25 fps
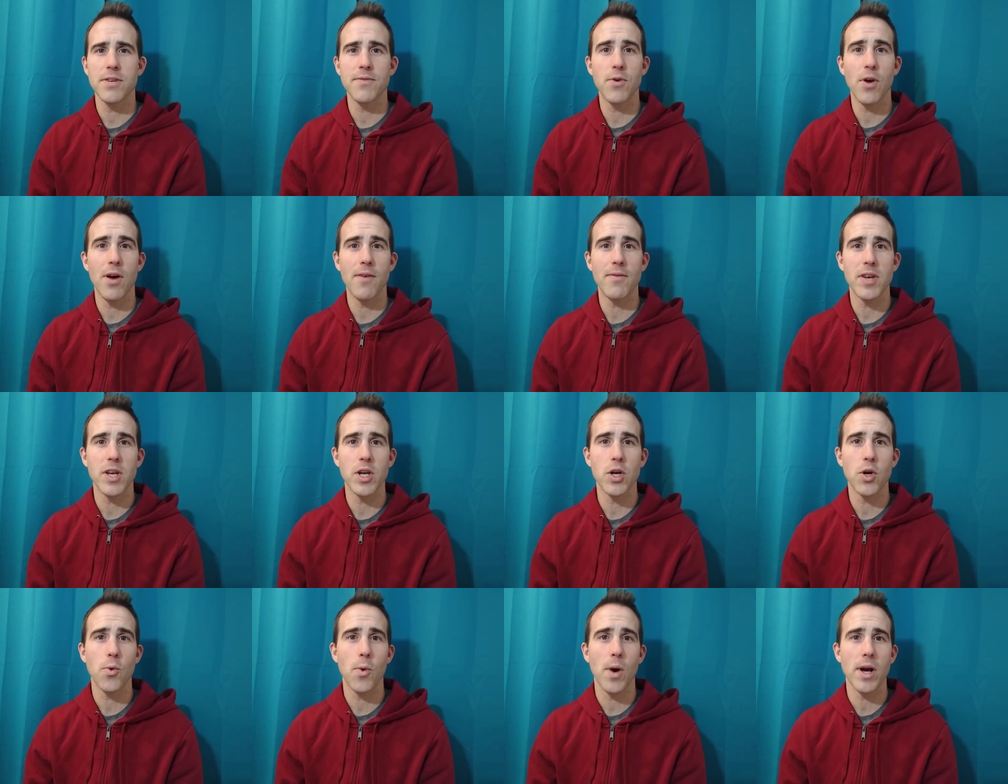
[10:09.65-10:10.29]
If you have
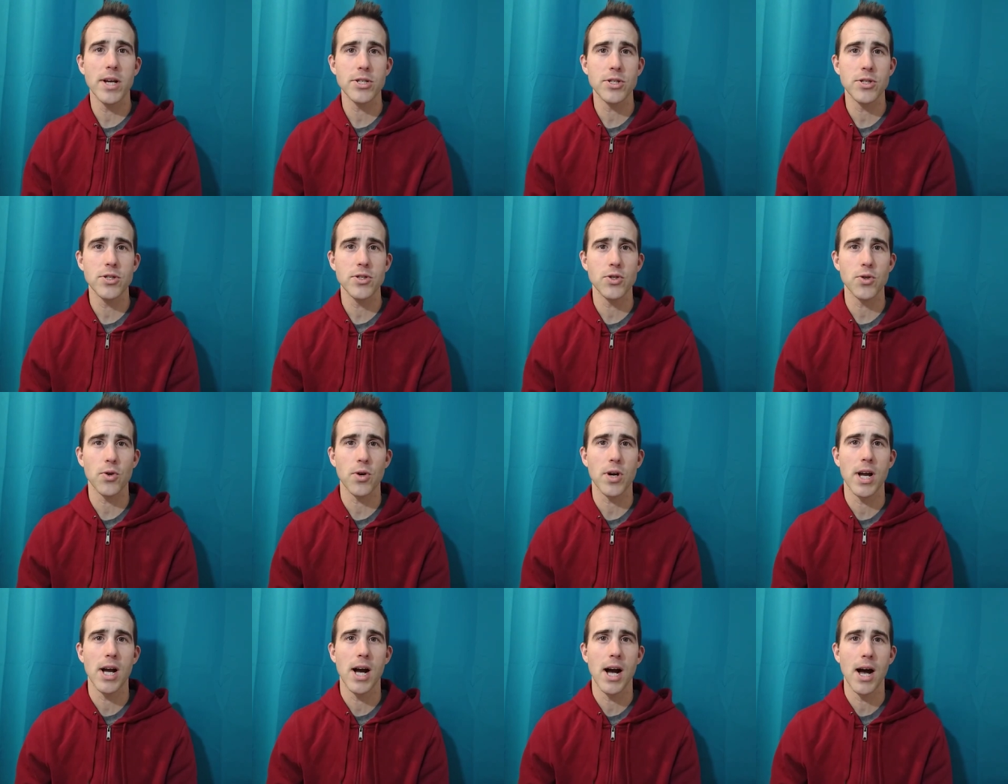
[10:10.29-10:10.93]
any questions
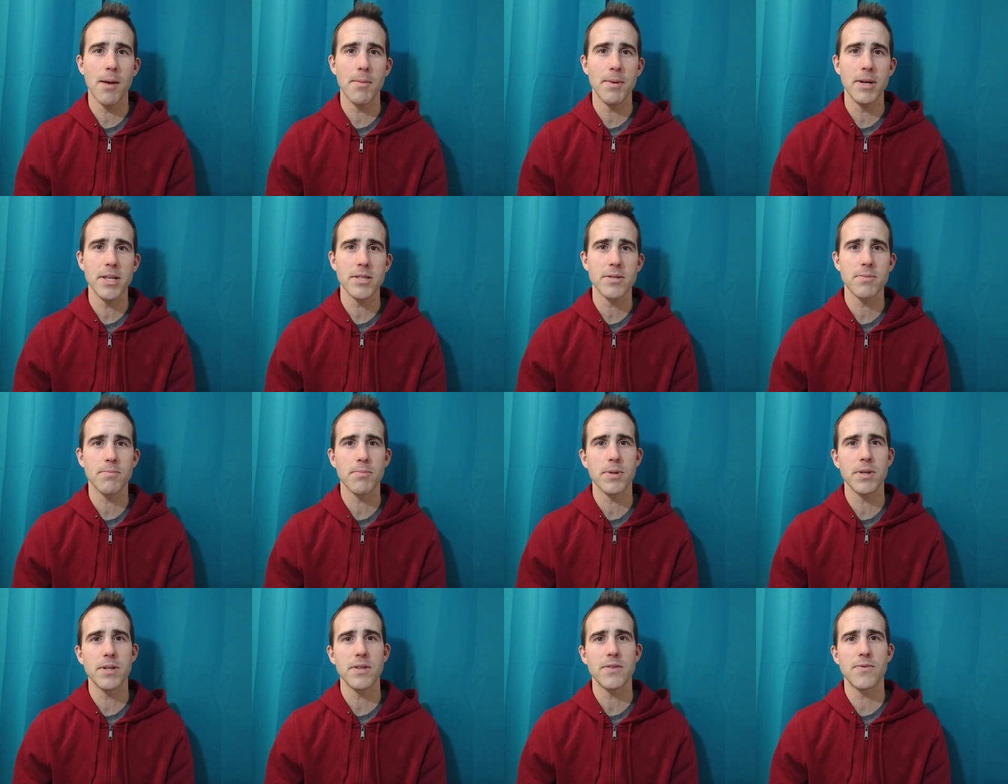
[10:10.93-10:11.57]
or comments,
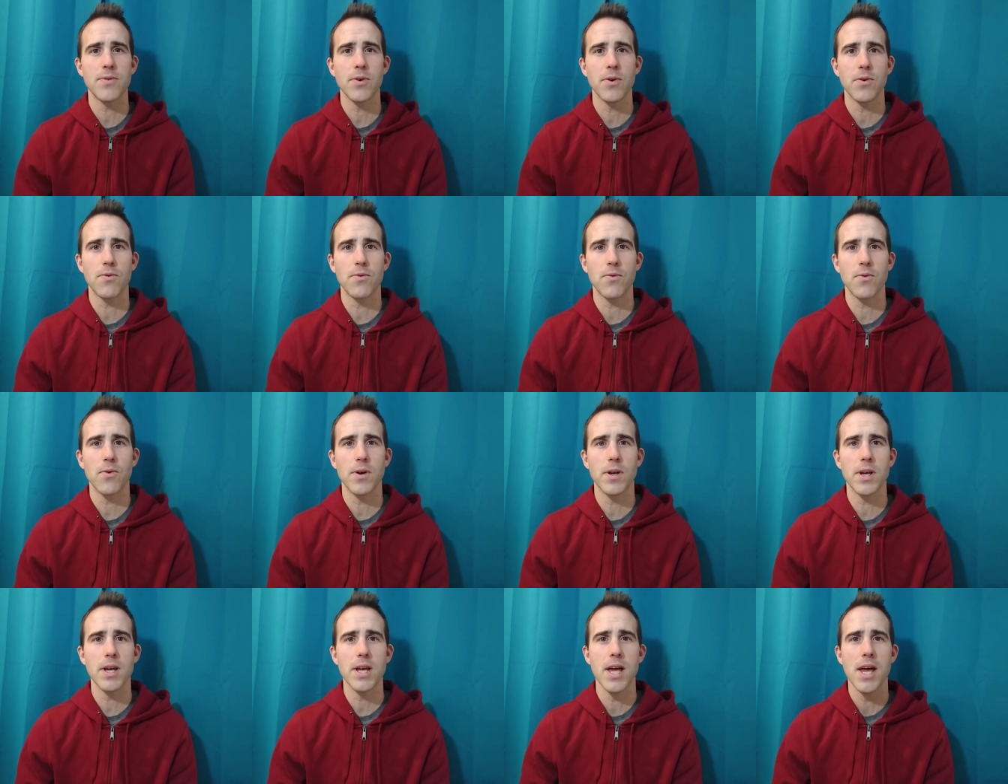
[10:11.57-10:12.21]
please feel
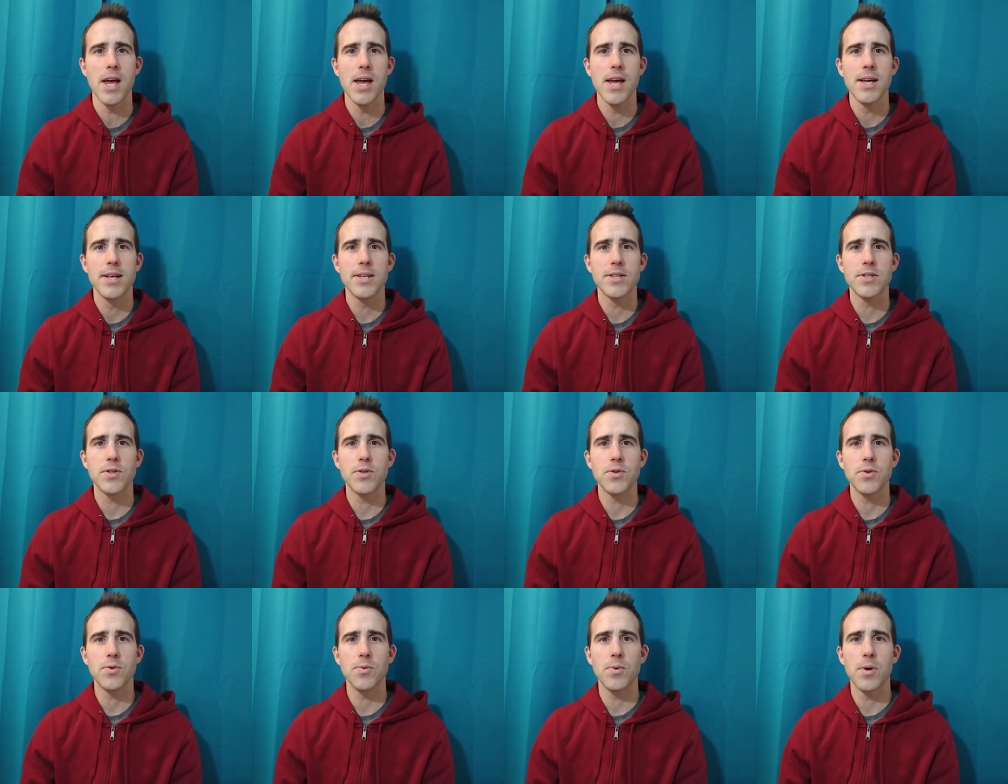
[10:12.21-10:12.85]
free
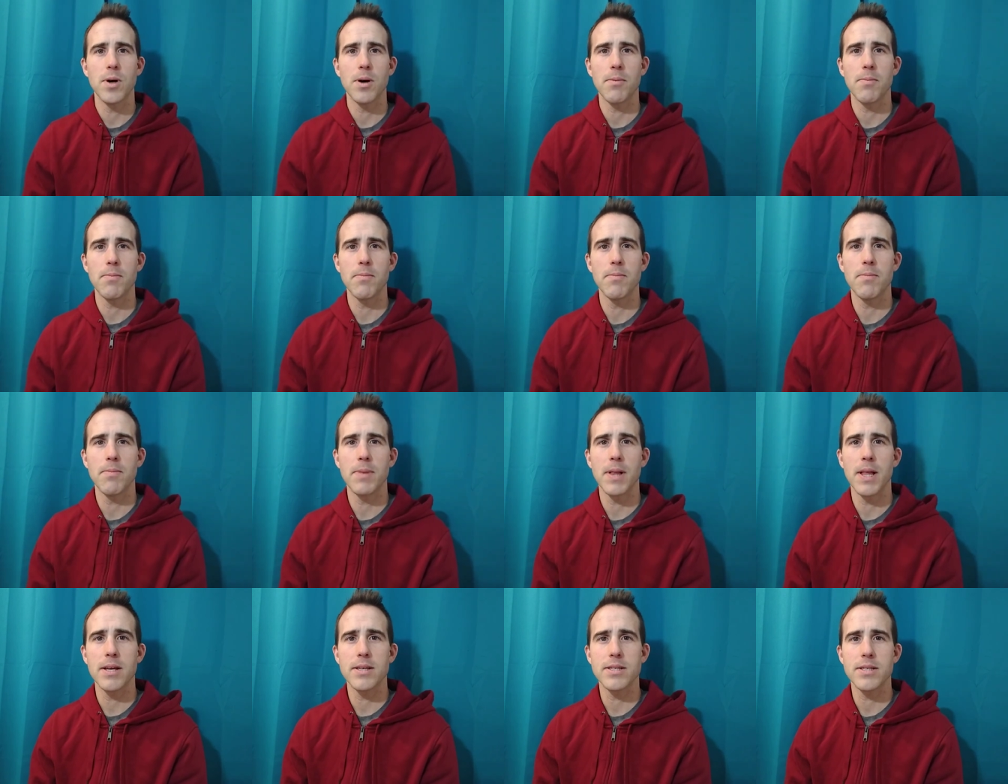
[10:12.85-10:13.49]
to uh,
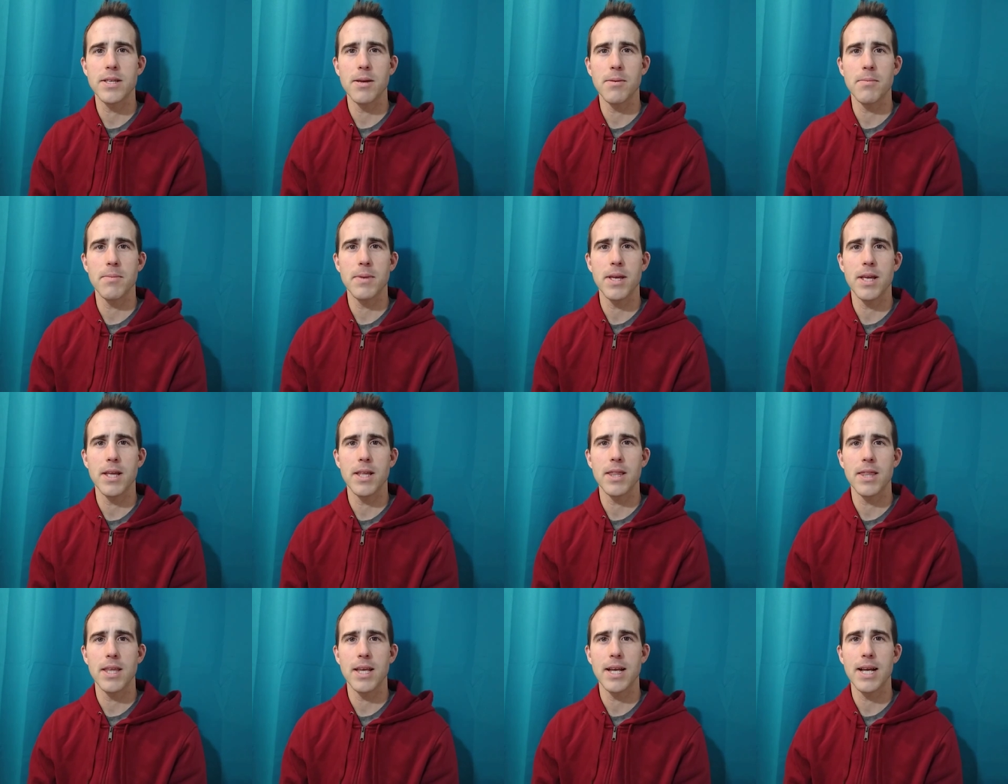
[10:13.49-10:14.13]
place them
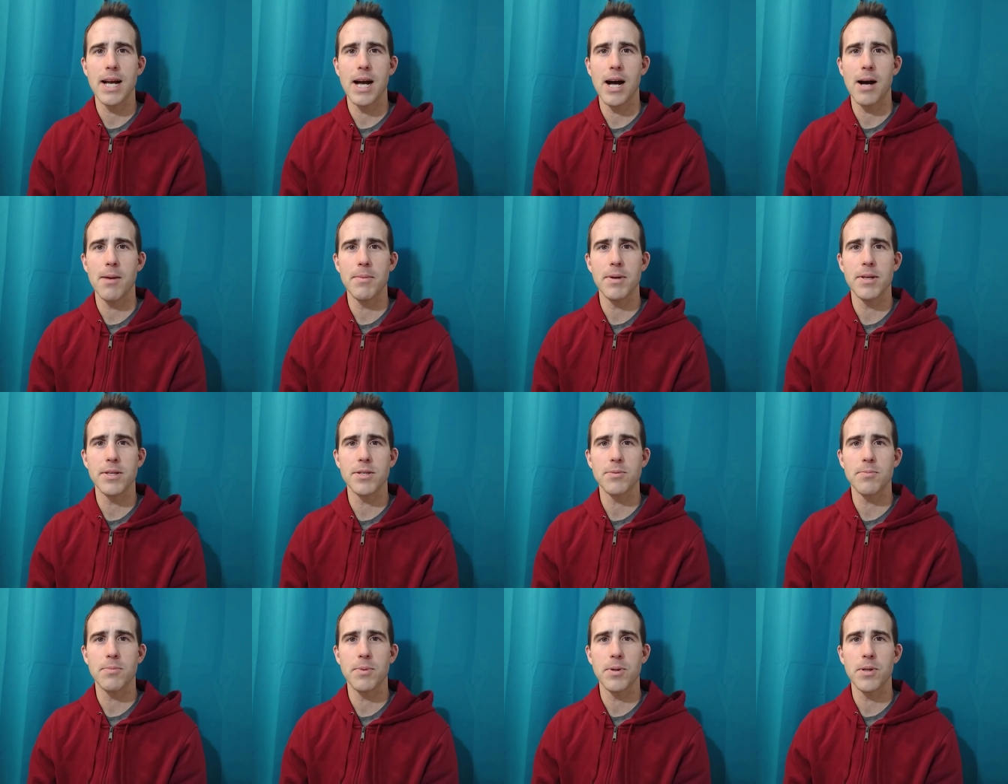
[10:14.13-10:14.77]
in the
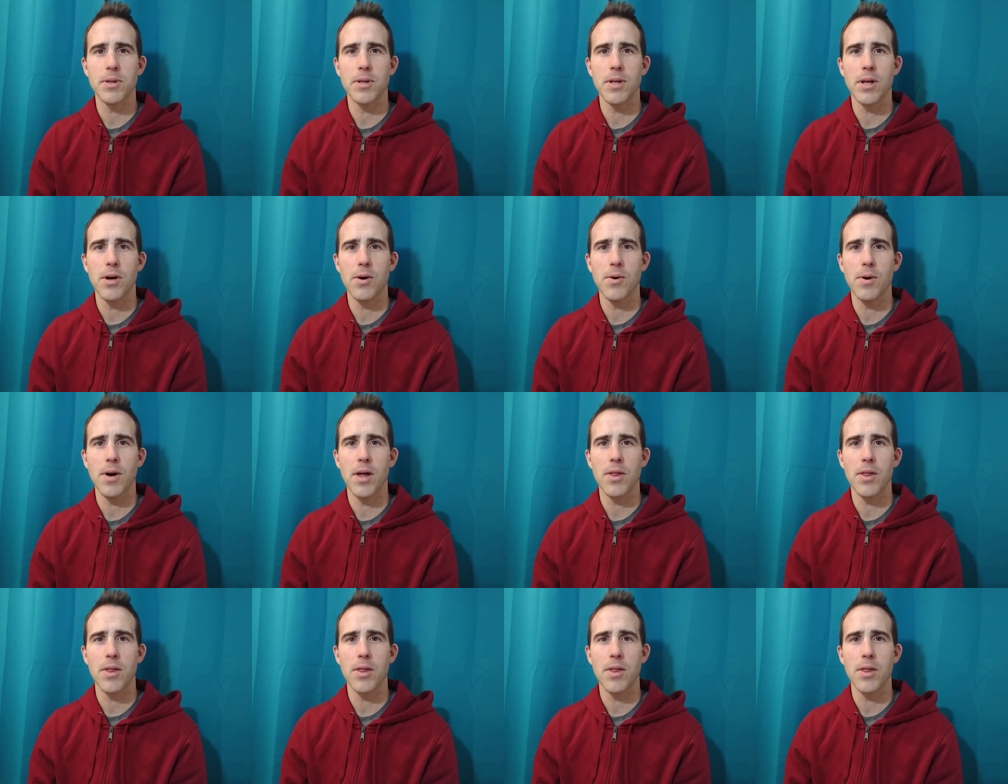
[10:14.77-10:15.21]
comments below.